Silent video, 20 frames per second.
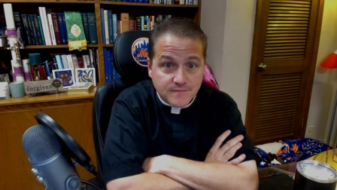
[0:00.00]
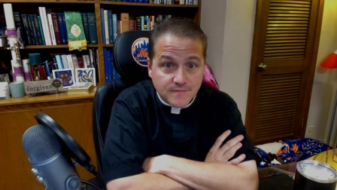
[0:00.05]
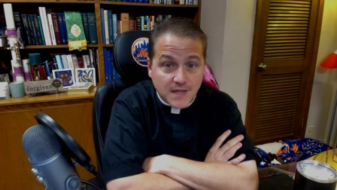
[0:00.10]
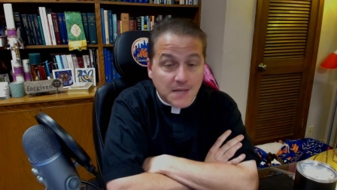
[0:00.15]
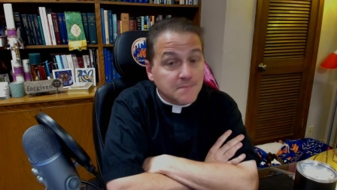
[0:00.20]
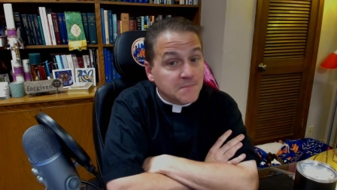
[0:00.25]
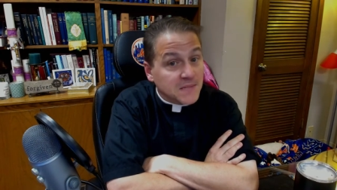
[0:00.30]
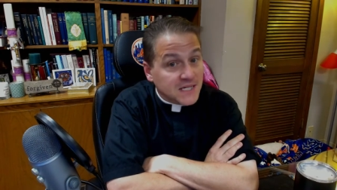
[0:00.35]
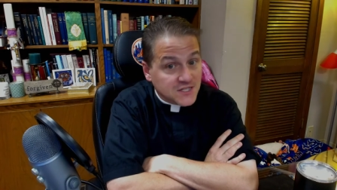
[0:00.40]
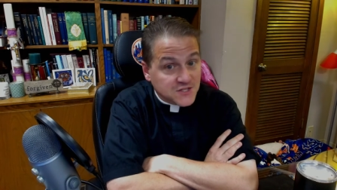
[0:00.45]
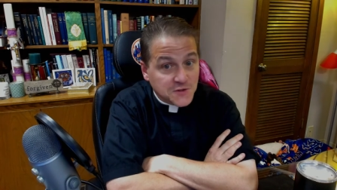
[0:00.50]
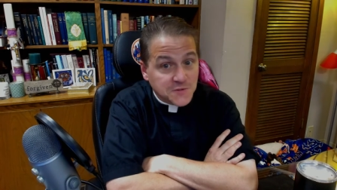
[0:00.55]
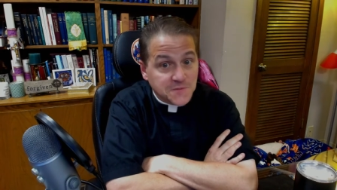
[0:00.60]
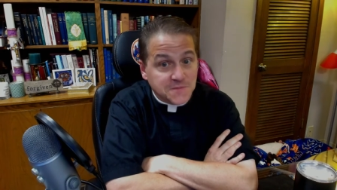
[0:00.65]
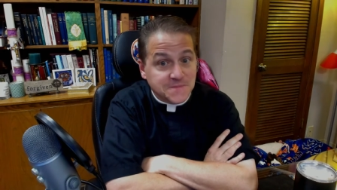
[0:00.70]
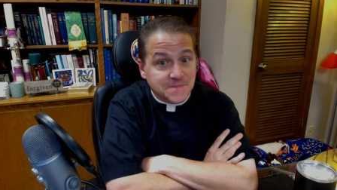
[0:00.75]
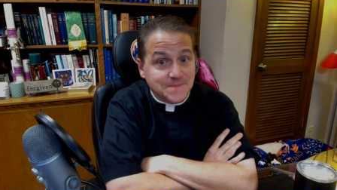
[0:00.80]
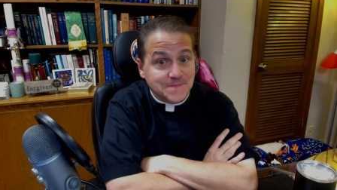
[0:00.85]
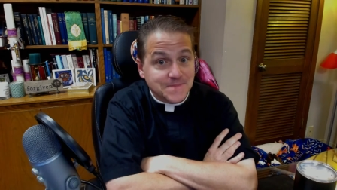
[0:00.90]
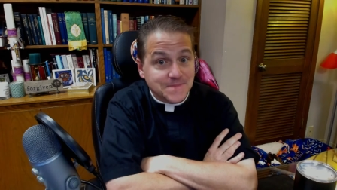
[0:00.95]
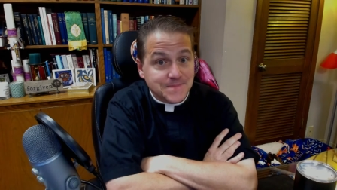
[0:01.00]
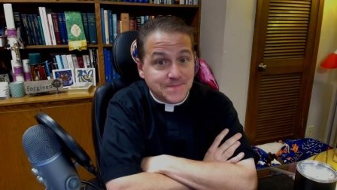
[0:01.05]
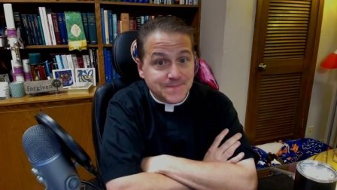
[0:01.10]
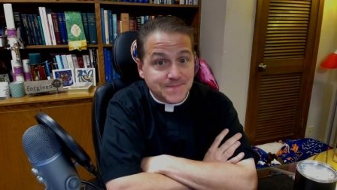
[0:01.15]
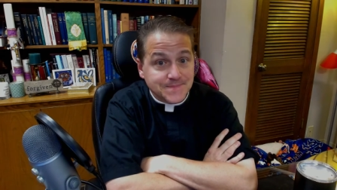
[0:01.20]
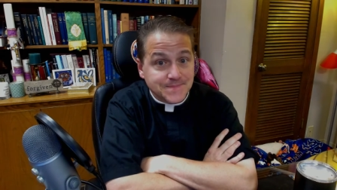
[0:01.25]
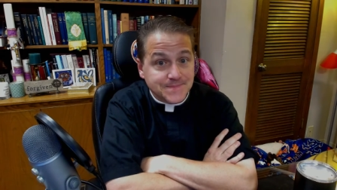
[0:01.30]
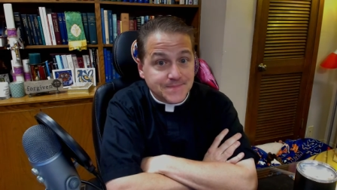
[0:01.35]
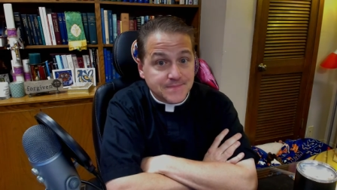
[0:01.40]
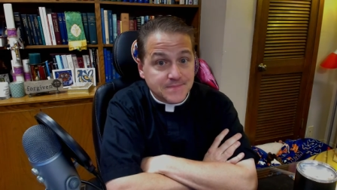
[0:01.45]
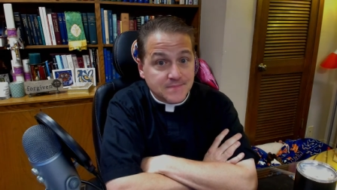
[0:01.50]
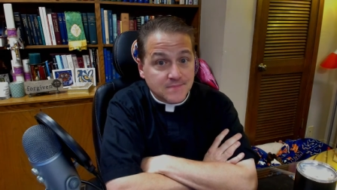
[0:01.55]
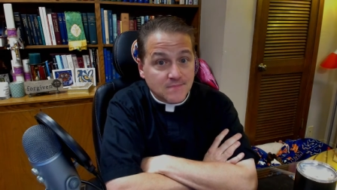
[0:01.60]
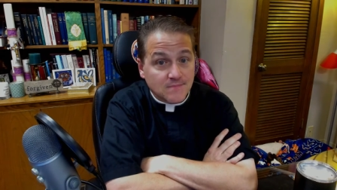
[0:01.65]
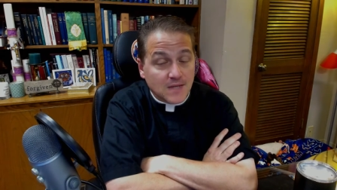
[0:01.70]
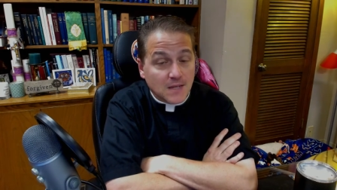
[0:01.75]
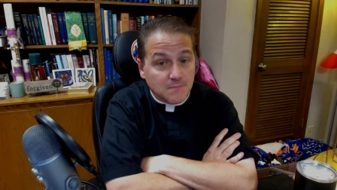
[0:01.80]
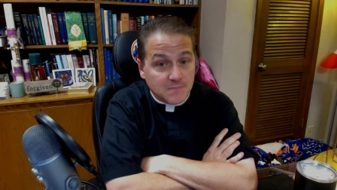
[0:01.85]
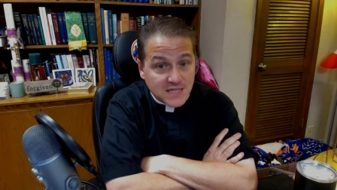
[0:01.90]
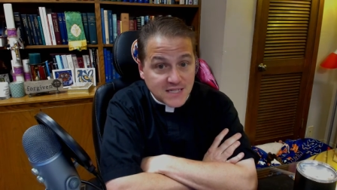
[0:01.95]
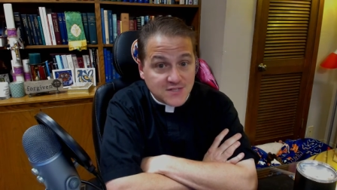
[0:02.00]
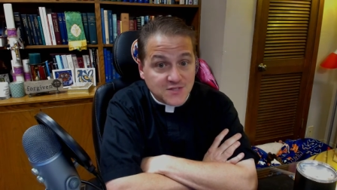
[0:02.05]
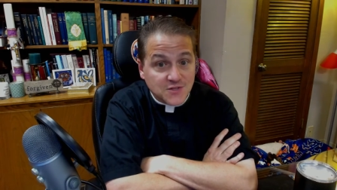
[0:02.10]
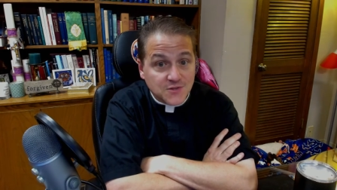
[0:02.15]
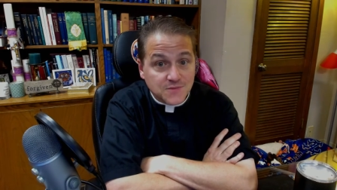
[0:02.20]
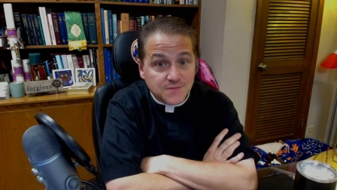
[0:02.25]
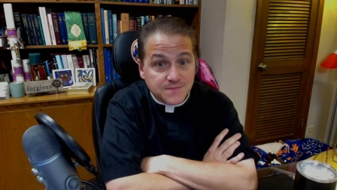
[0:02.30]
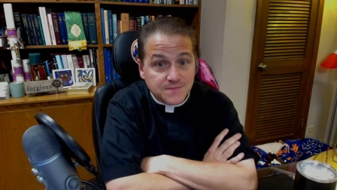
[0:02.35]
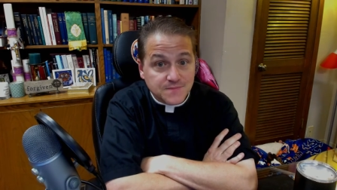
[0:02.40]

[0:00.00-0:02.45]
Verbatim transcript: Me too. Me too.